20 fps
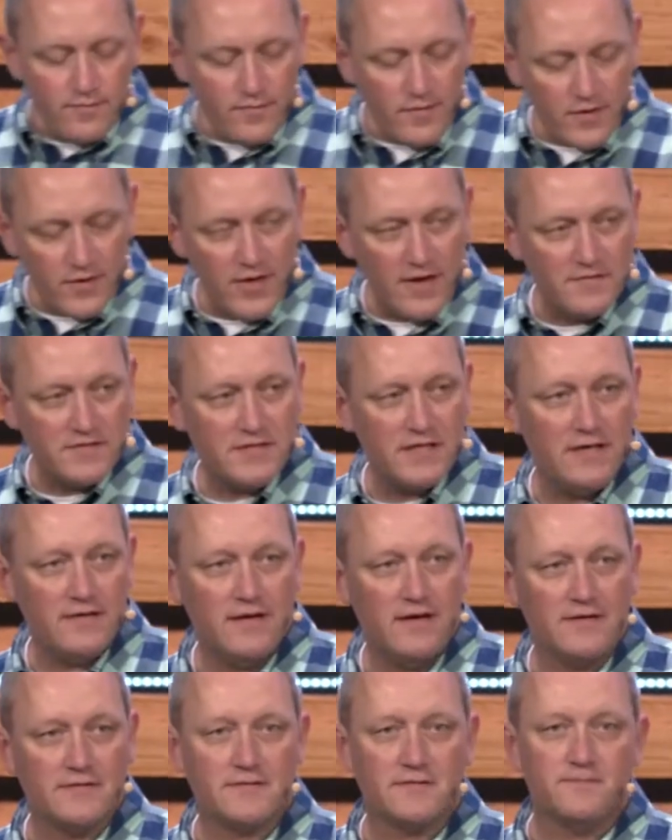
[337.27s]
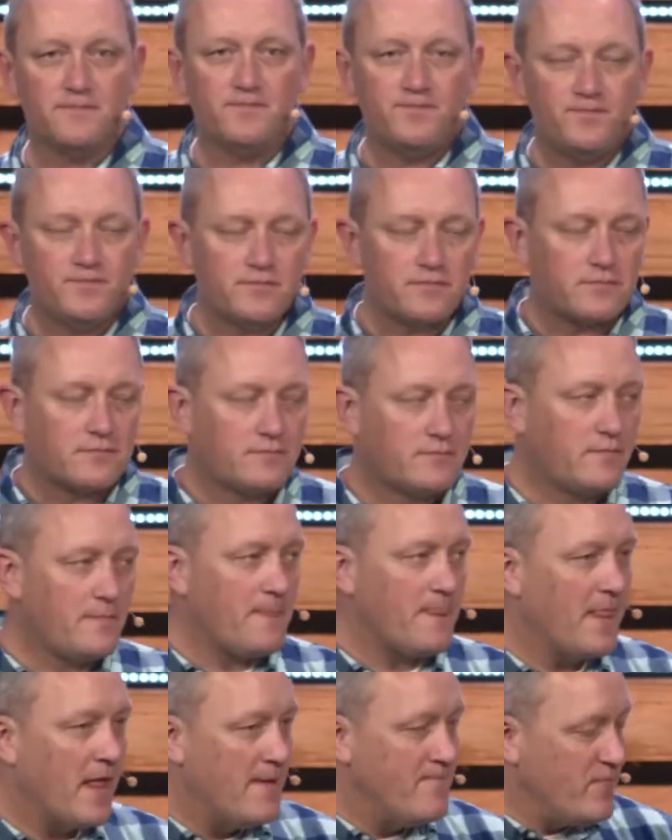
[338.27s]
You have a seat. Thanks.
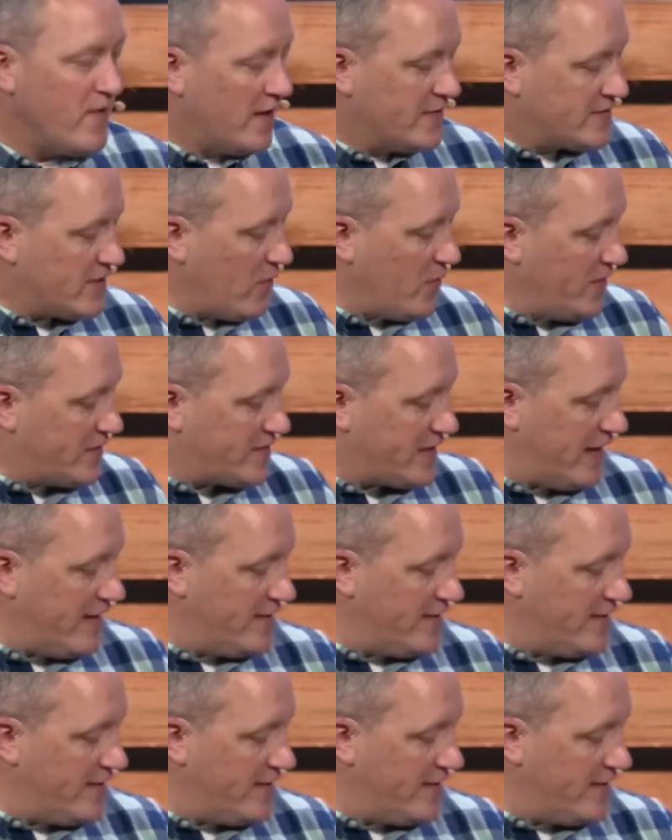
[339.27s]
So we see in